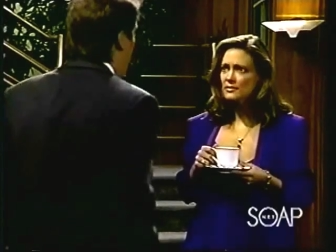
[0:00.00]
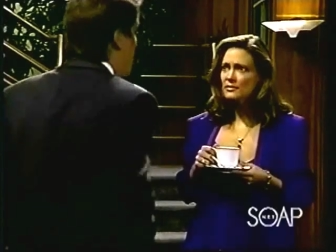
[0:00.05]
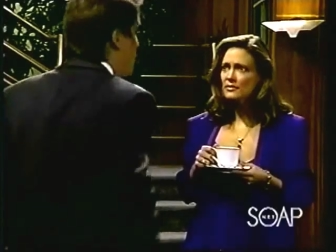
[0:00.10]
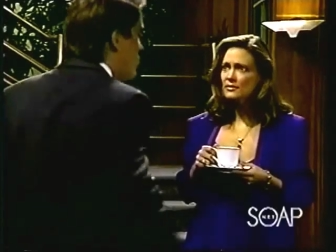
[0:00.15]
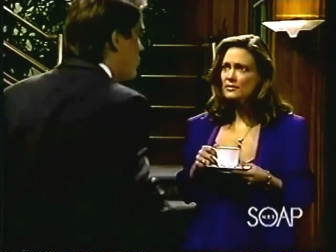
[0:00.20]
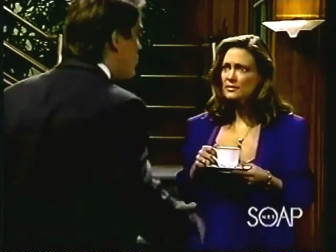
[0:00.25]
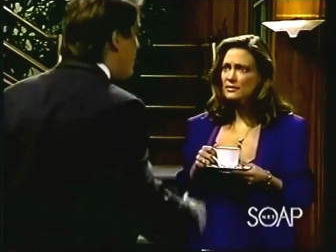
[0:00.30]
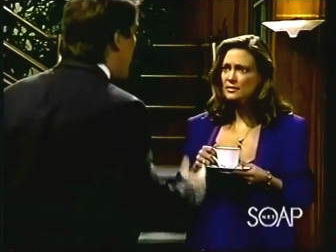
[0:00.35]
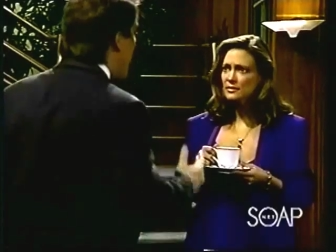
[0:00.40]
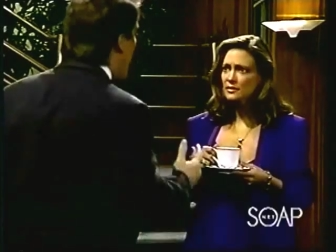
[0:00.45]
I mean,
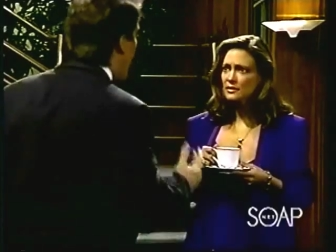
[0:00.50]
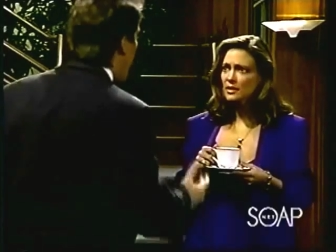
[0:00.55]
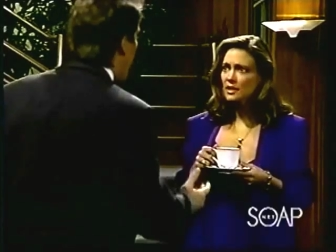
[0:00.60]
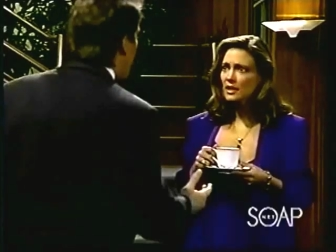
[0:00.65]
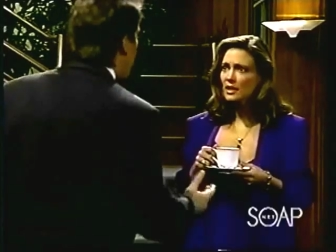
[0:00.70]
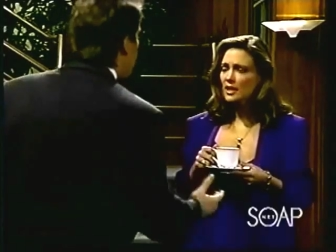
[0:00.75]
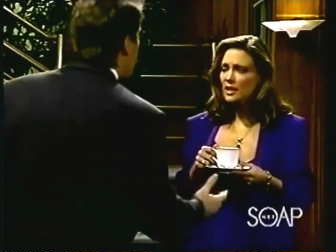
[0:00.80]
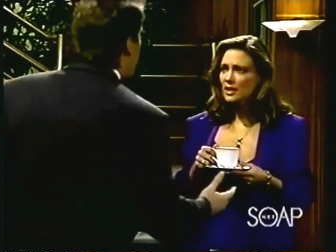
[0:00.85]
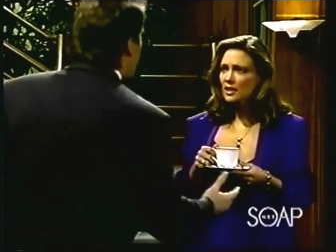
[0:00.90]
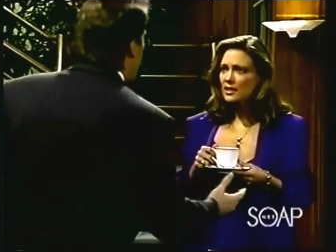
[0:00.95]
who the
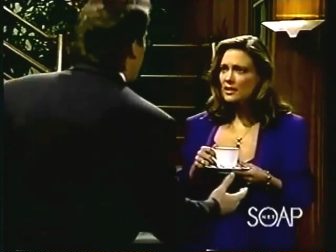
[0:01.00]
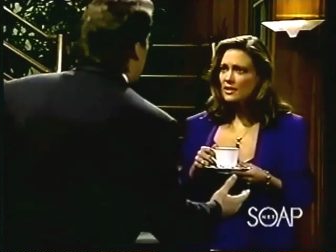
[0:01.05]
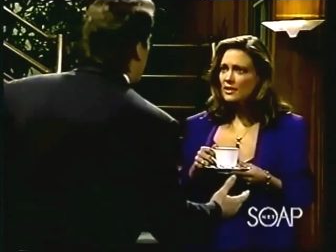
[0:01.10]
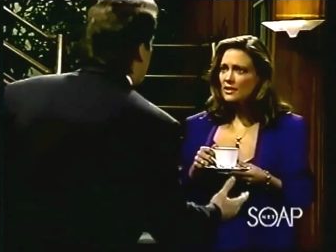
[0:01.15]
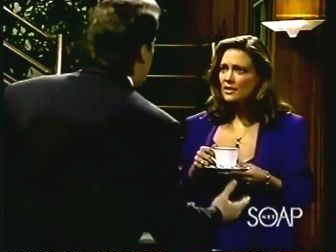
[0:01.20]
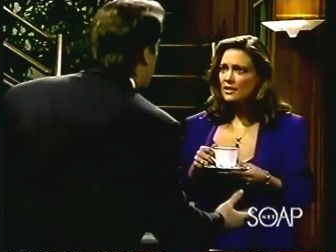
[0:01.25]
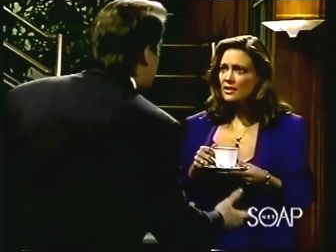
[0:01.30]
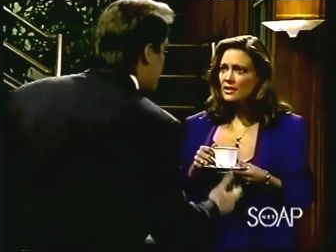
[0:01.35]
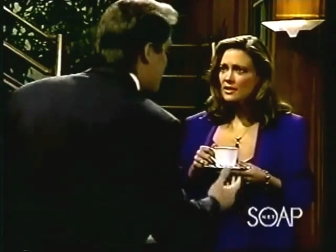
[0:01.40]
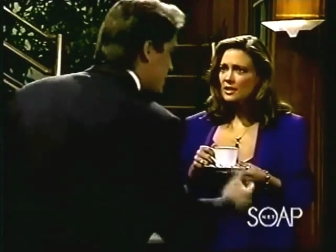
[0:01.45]
hell does he think
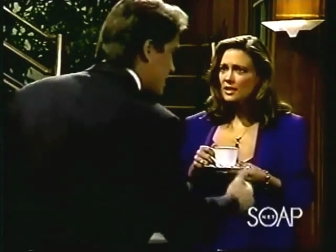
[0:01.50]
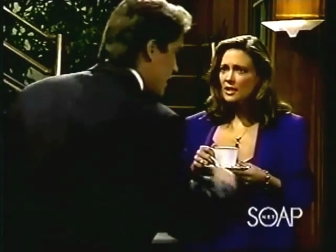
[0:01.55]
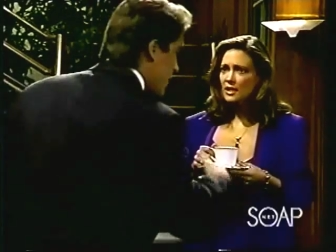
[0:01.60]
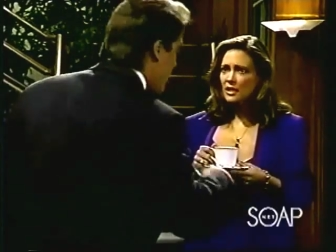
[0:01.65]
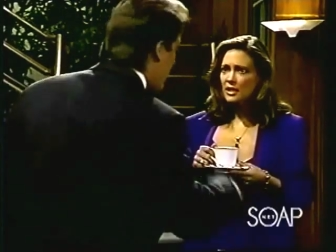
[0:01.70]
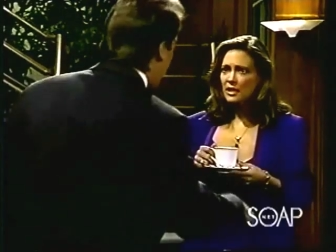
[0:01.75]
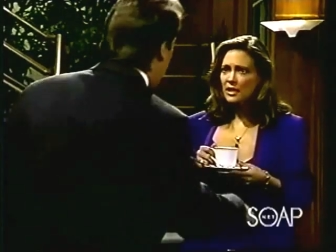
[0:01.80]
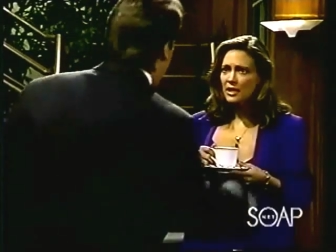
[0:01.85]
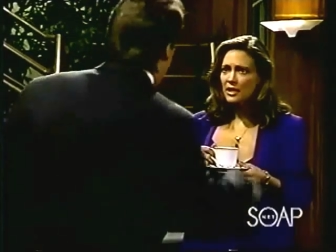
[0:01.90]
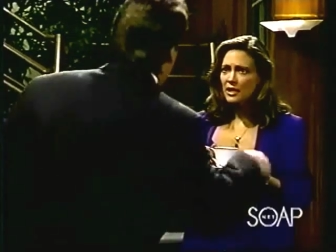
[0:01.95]
he is
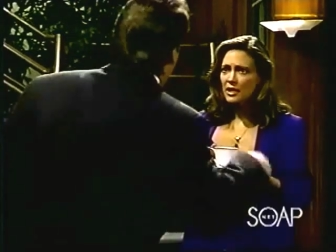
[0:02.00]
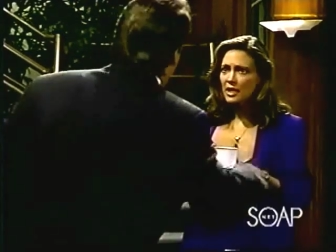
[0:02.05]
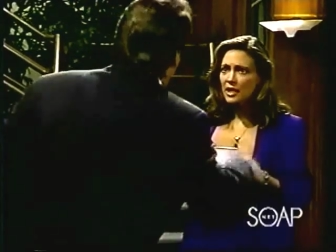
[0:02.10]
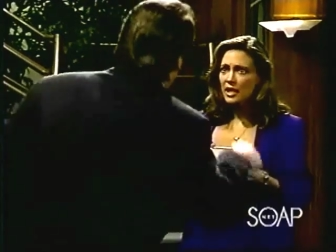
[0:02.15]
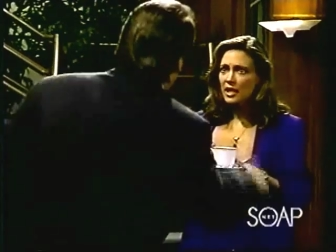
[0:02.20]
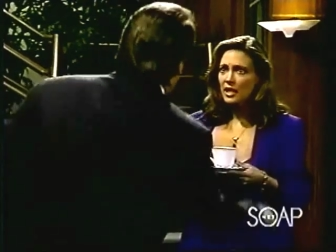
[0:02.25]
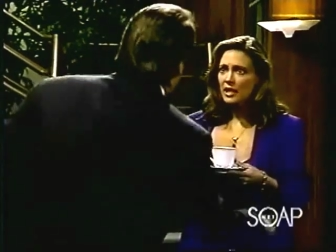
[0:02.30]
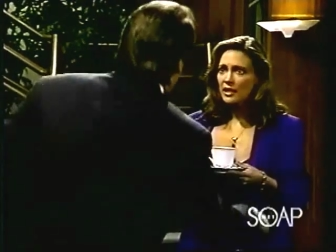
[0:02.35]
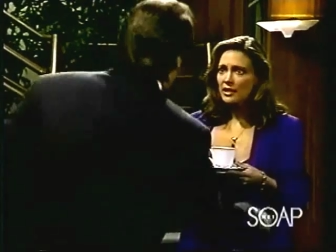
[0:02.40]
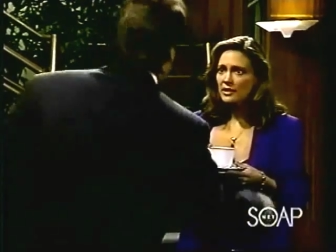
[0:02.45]
interrogating
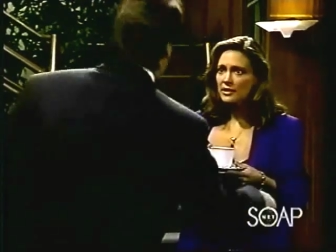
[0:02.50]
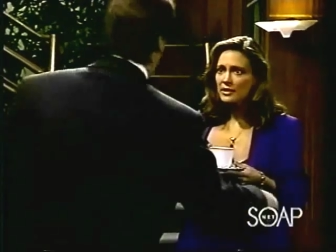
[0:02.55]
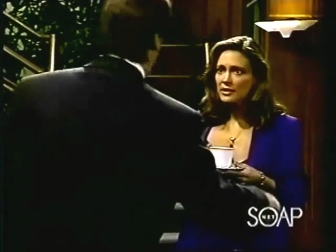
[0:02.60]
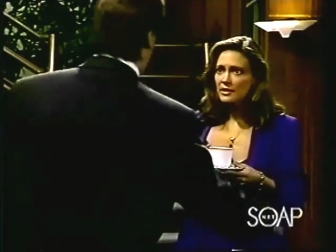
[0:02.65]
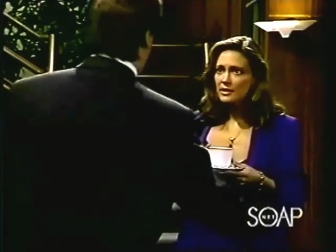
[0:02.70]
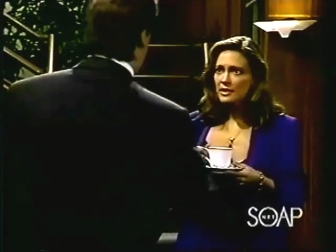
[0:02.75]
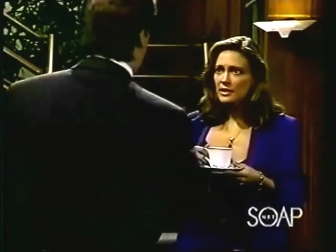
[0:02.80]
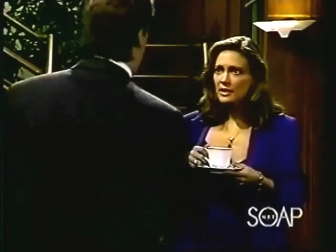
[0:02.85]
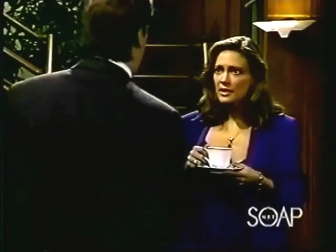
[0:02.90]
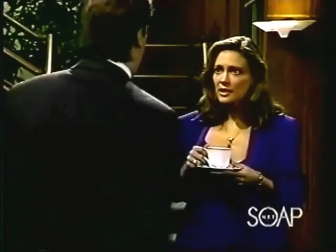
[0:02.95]
me
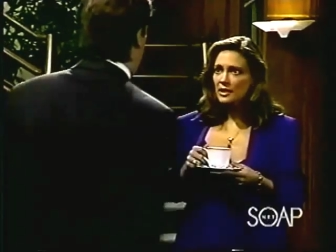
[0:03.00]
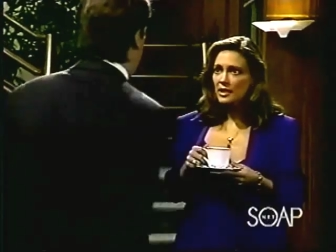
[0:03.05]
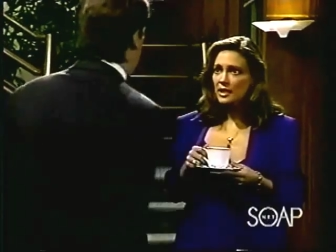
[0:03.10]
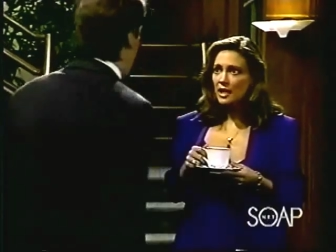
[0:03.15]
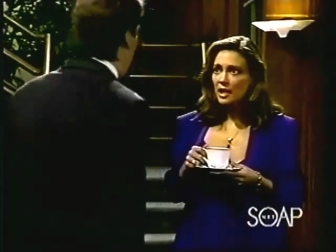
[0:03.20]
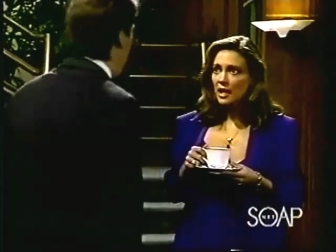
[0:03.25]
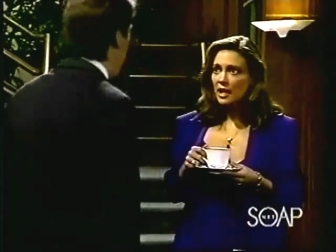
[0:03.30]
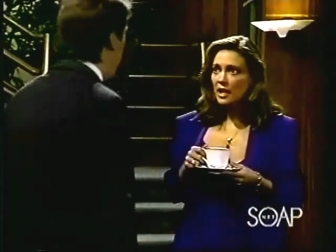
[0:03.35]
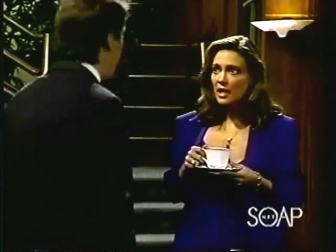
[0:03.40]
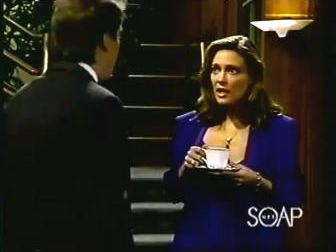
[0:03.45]
like that?